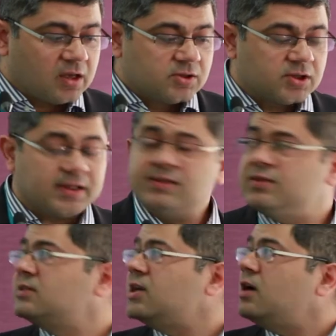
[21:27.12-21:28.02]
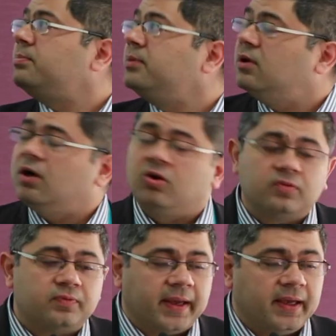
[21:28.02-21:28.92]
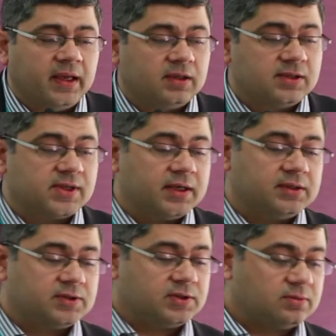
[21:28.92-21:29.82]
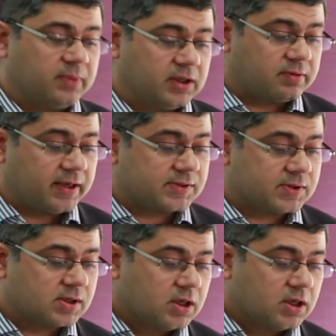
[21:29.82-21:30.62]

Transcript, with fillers: So that's an example of a design decision matrix.